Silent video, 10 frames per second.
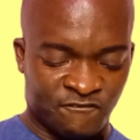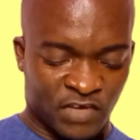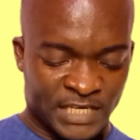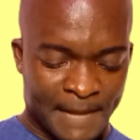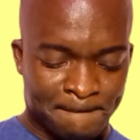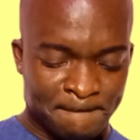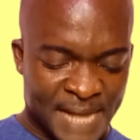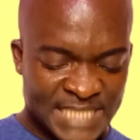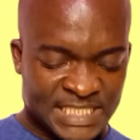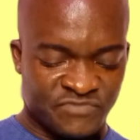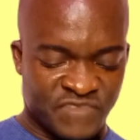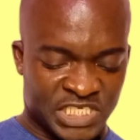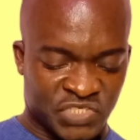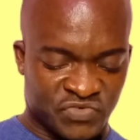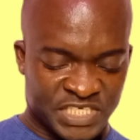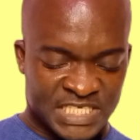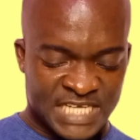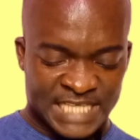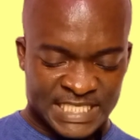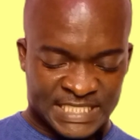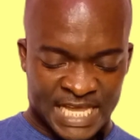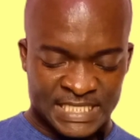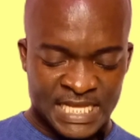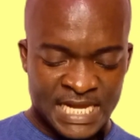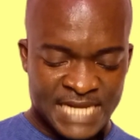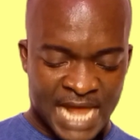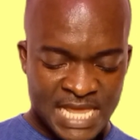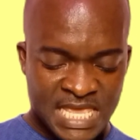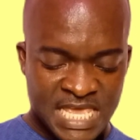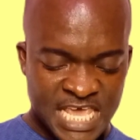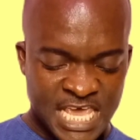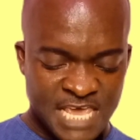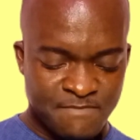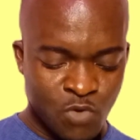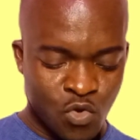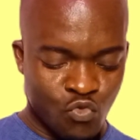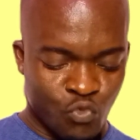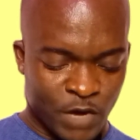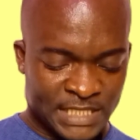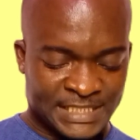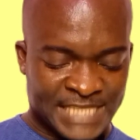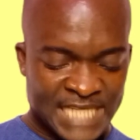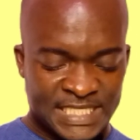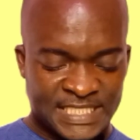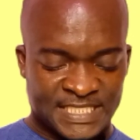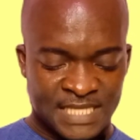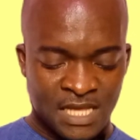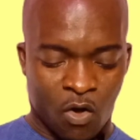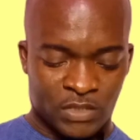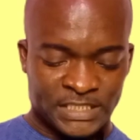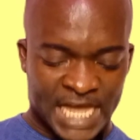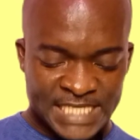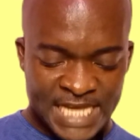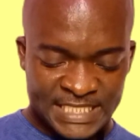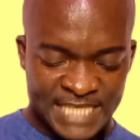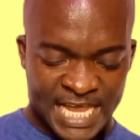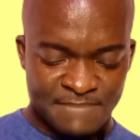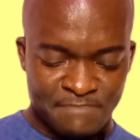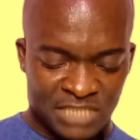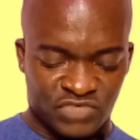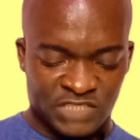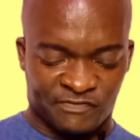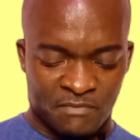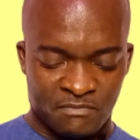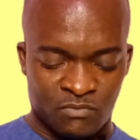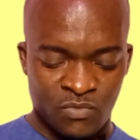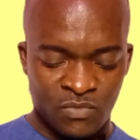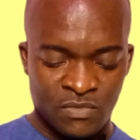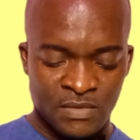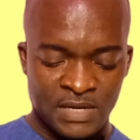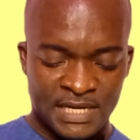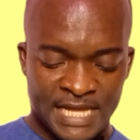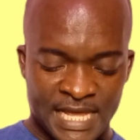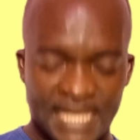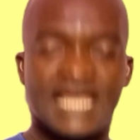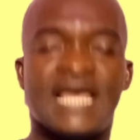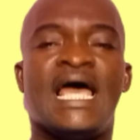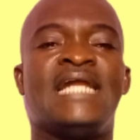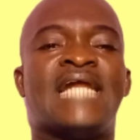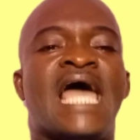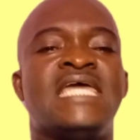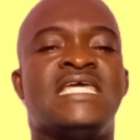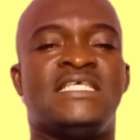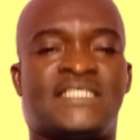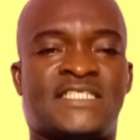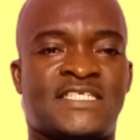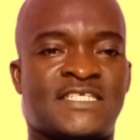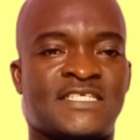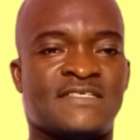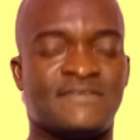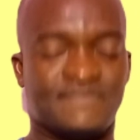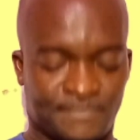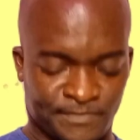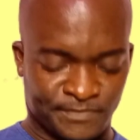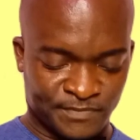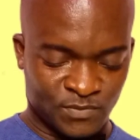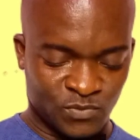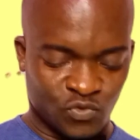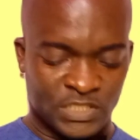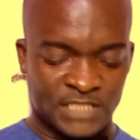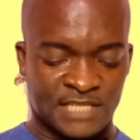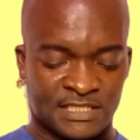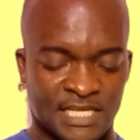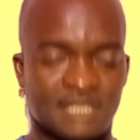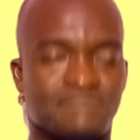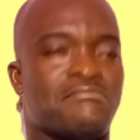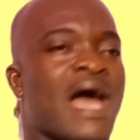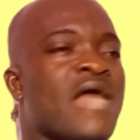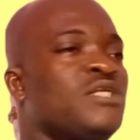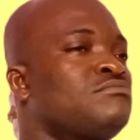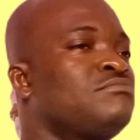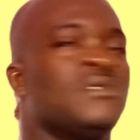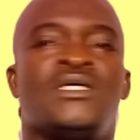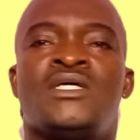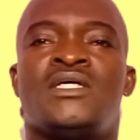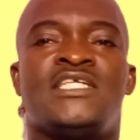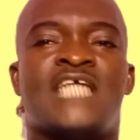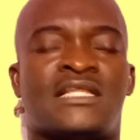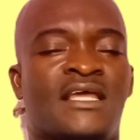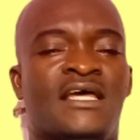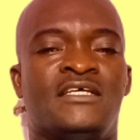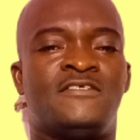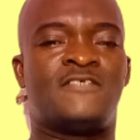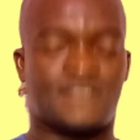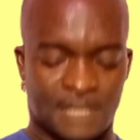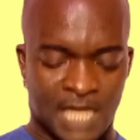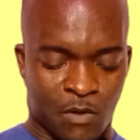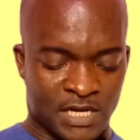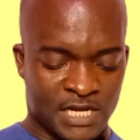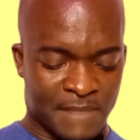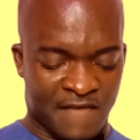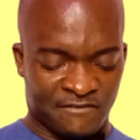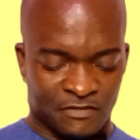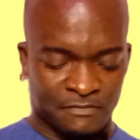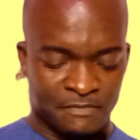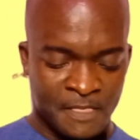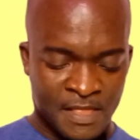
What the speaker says: for the mass registration exercise that came with chargers and batteries from the NIAs. They started buying their things. And where did they buy it from?